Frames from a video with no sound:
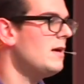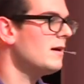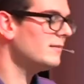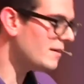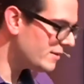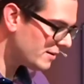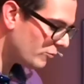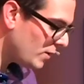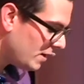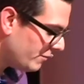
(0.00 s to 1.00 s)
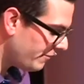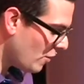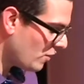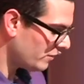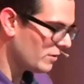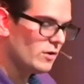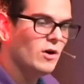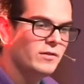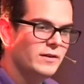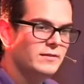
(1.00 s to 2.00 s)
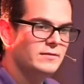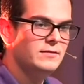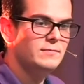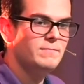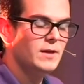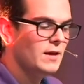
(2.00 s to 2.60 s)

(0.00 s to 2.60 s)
Because I think if we can focus on all this,